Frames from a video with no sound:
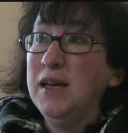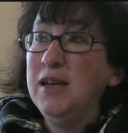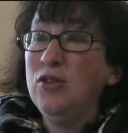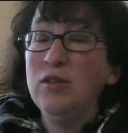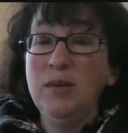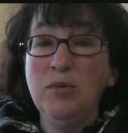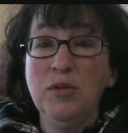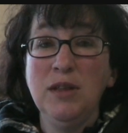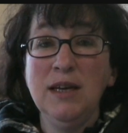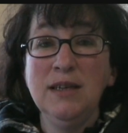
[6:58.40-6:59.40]
incredible
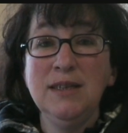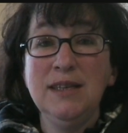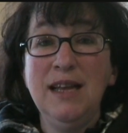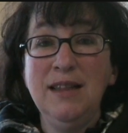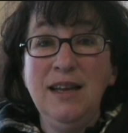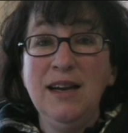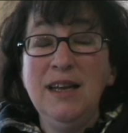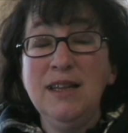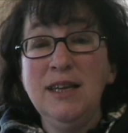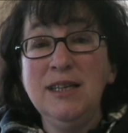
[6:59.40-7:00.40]
things, and then
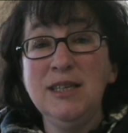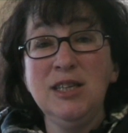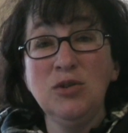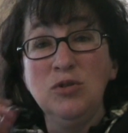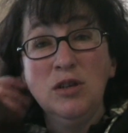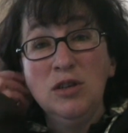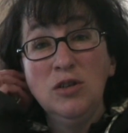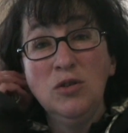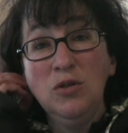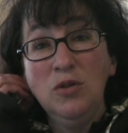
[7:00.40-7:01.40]
let these children
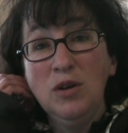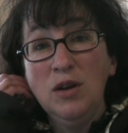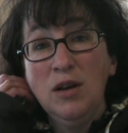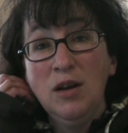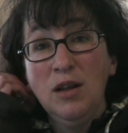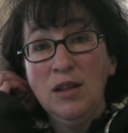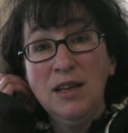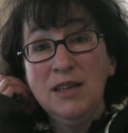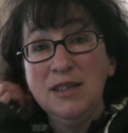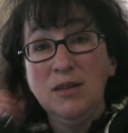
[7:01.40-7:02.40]
do
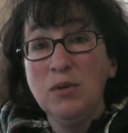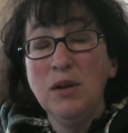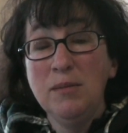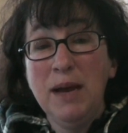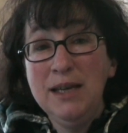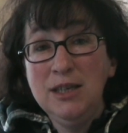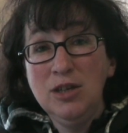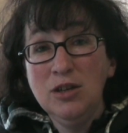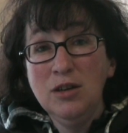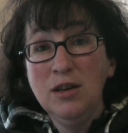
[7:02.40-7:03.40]
things that will
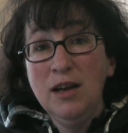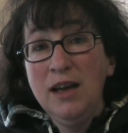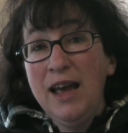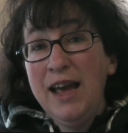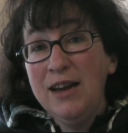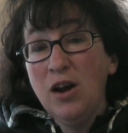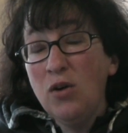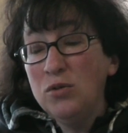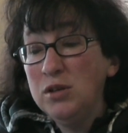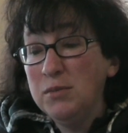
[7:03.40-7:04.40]
amaze you. And
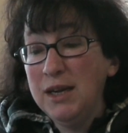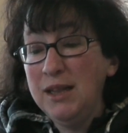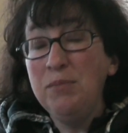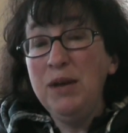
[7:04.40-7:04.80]
ultimately the